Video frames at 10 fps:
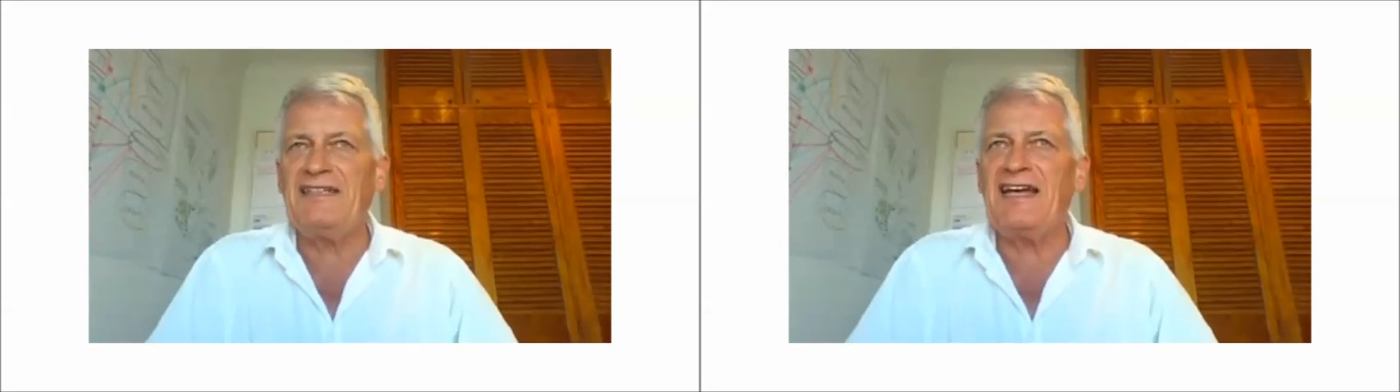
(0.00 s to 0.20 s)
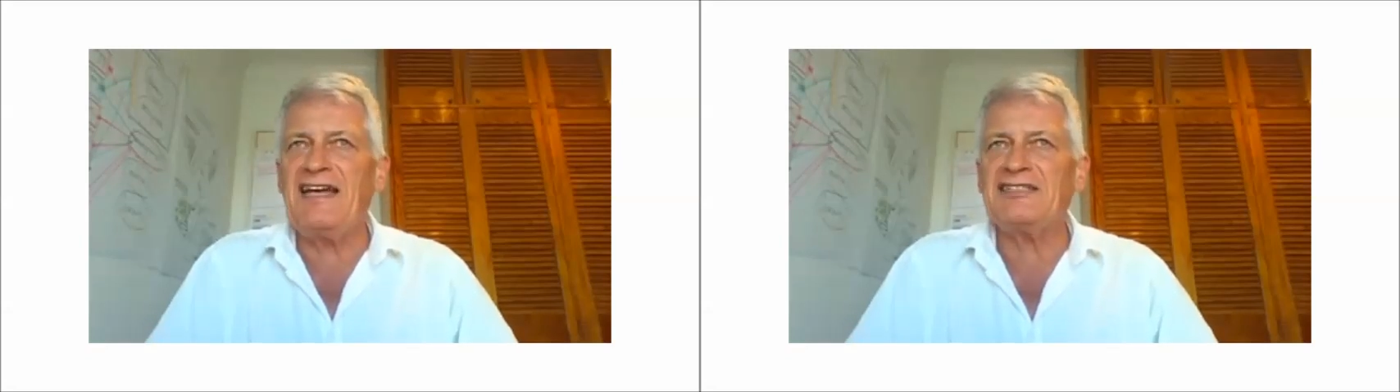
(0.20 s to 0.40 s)

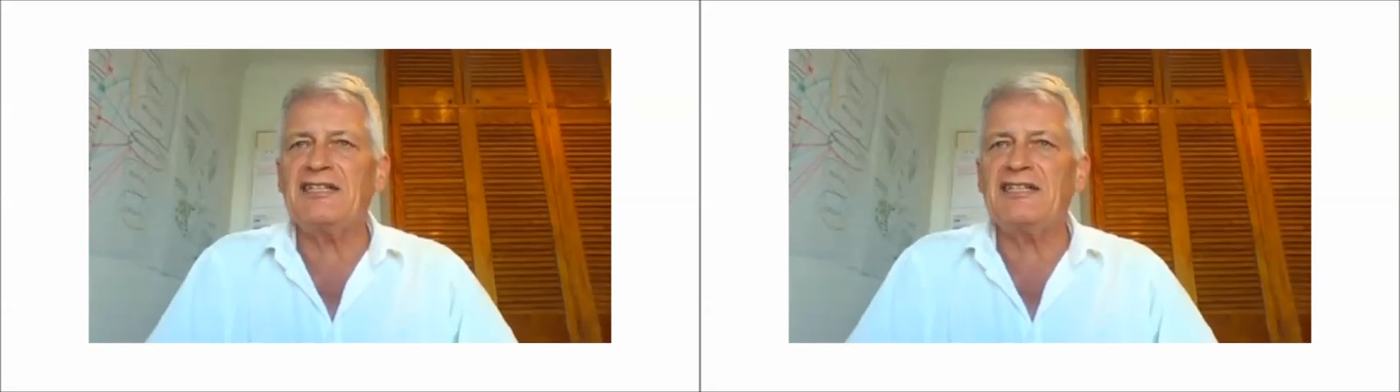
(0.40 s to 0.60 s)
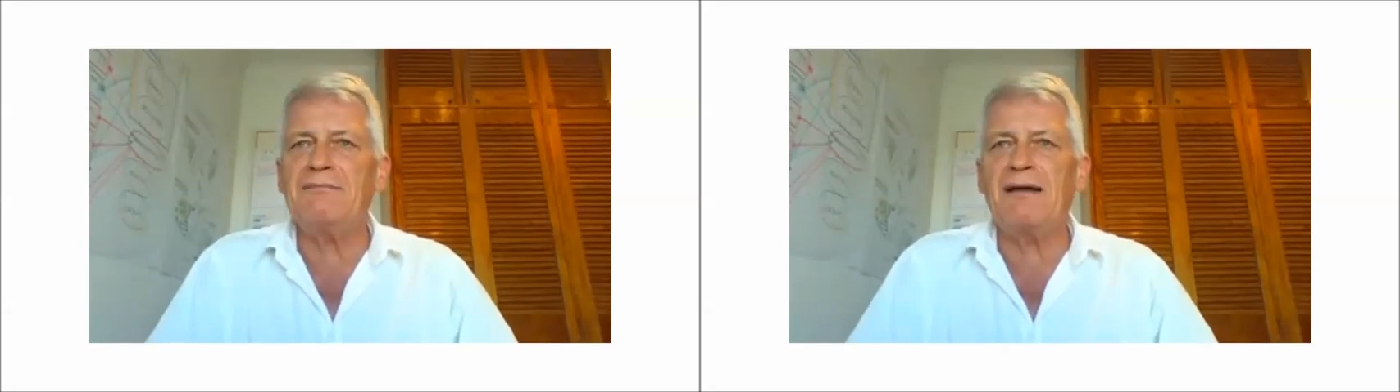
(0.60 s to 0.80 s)

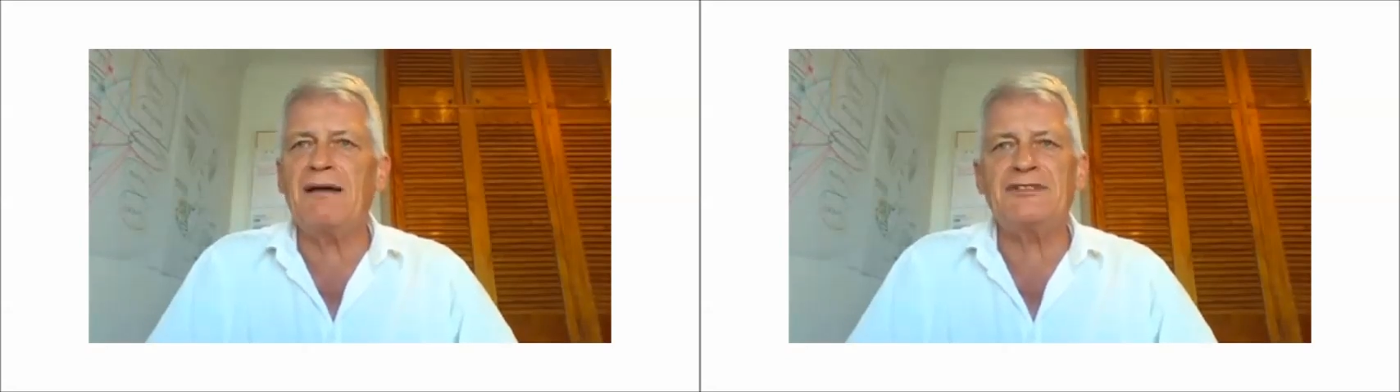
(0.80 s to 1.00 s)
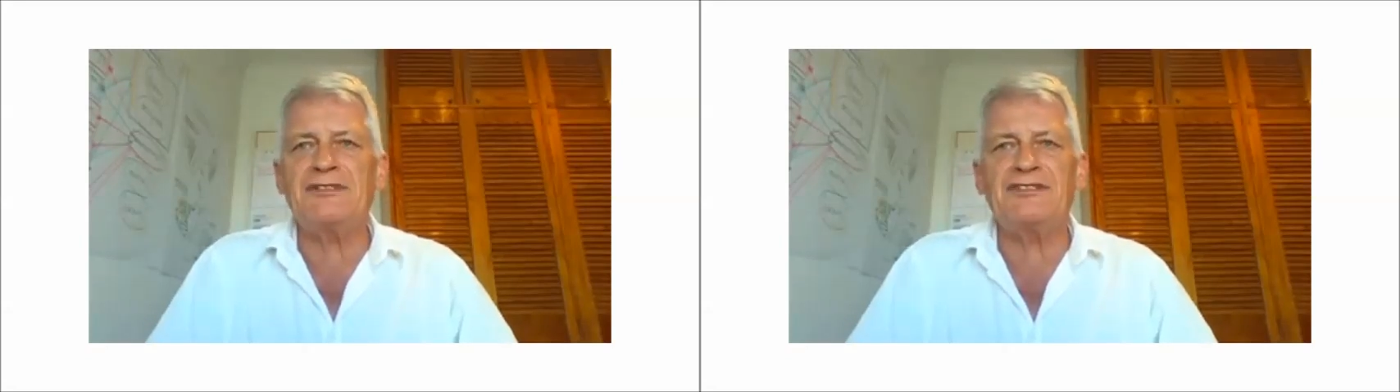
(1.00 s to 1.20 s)
national
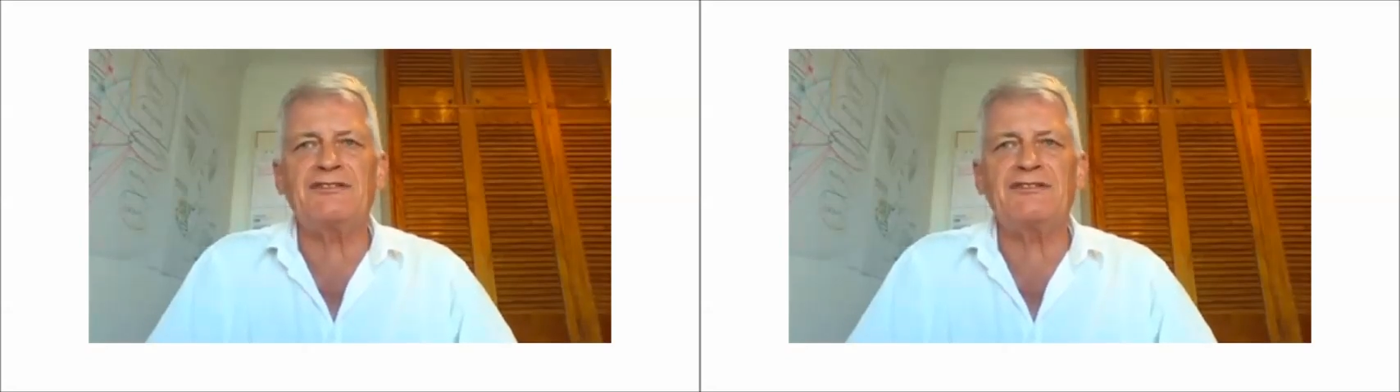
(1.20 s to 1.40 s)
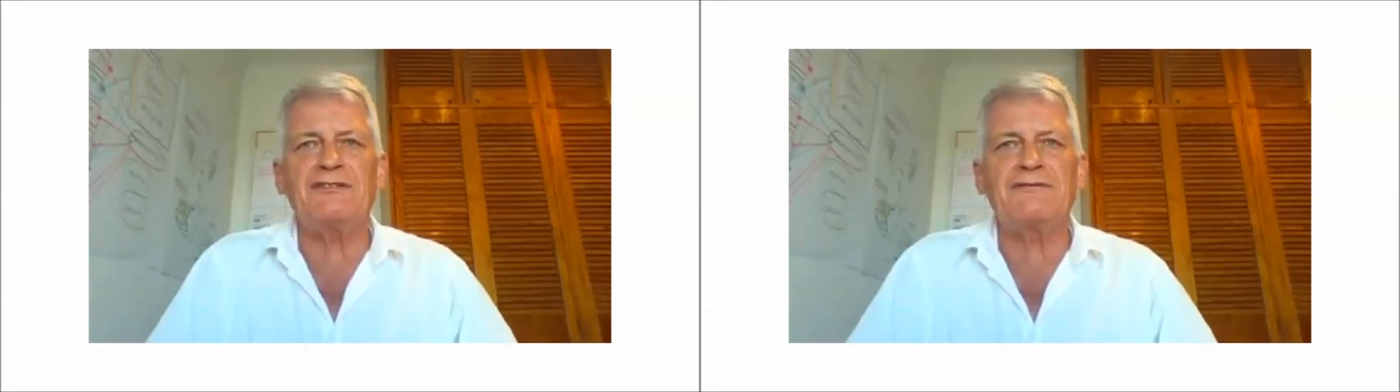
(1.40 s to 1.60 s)
members
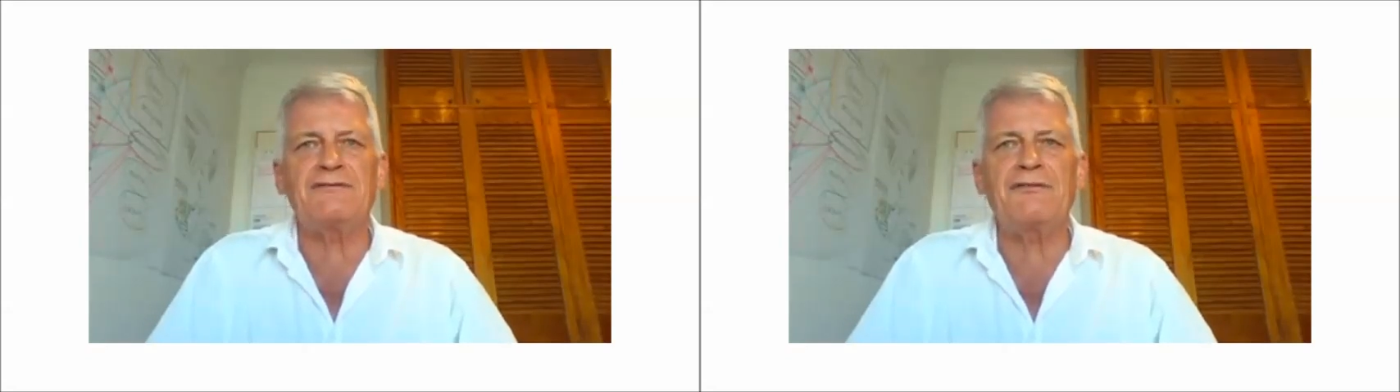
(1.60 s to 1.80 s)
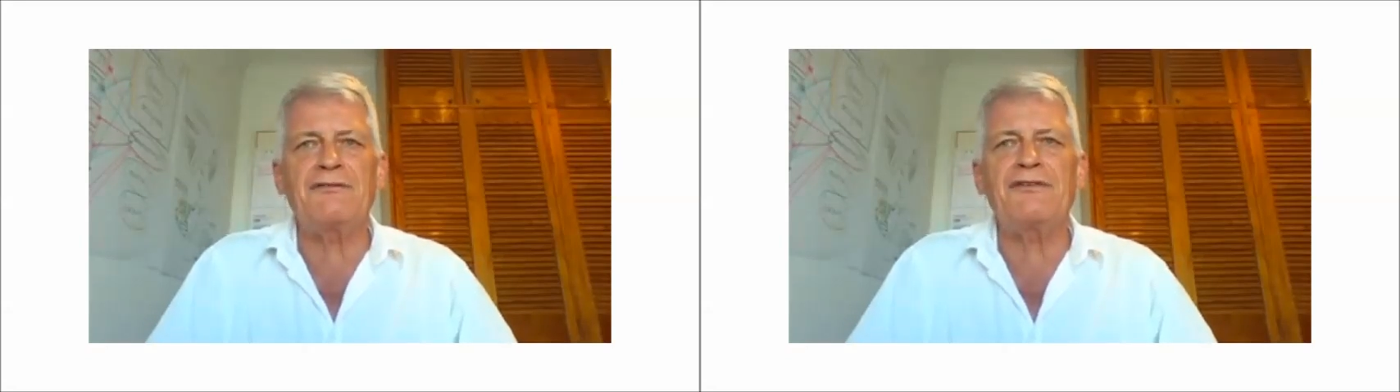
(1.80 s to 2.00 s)

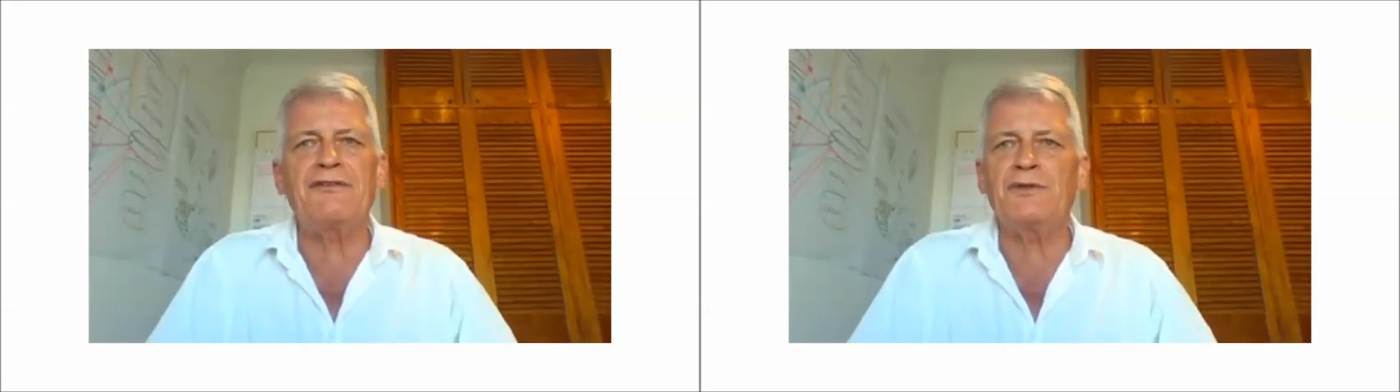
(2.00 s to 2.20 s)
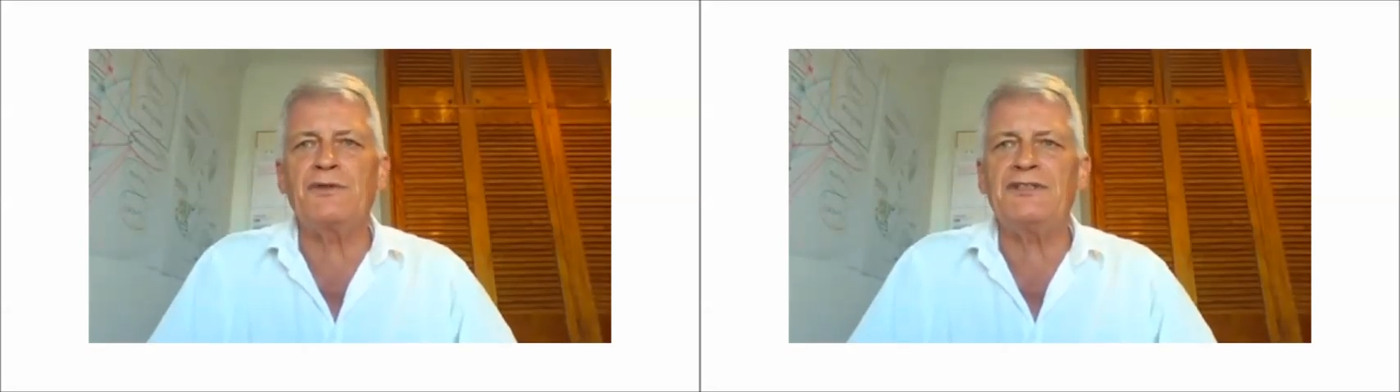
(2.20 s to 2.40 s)
around the
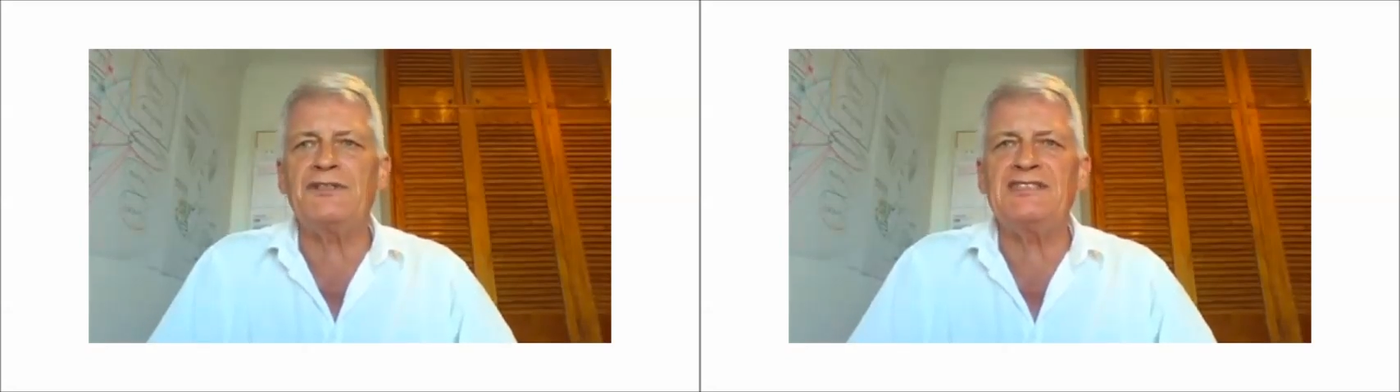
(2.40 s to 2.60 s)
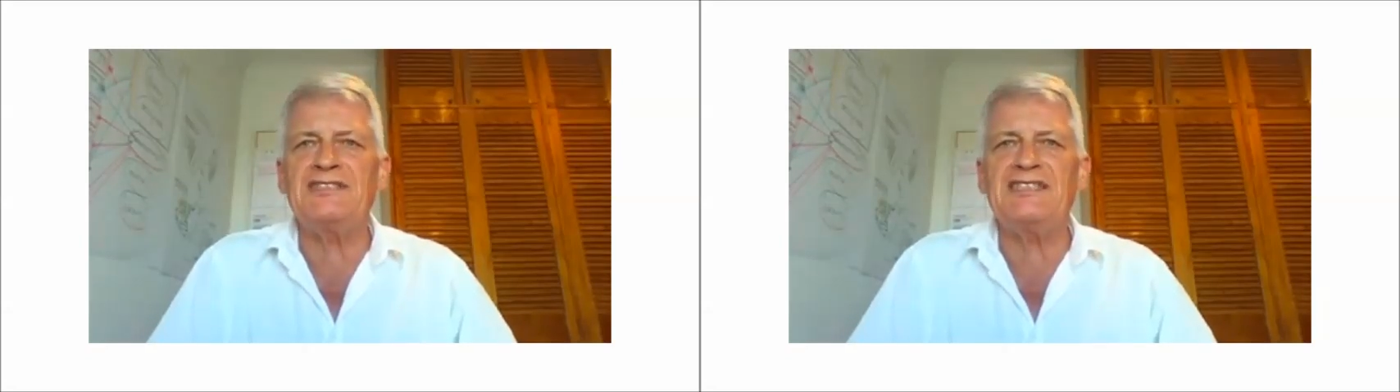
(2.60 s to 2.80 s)

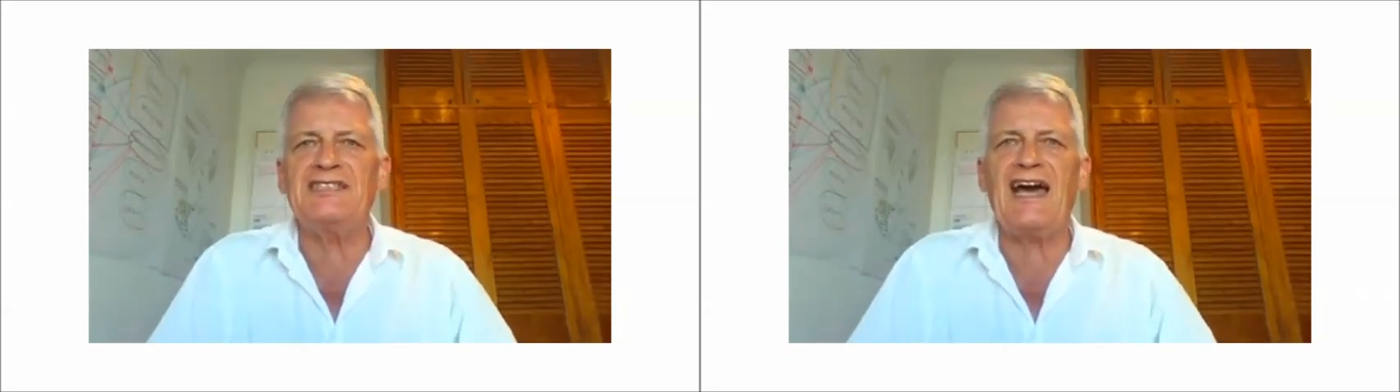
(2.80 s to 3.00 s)
world,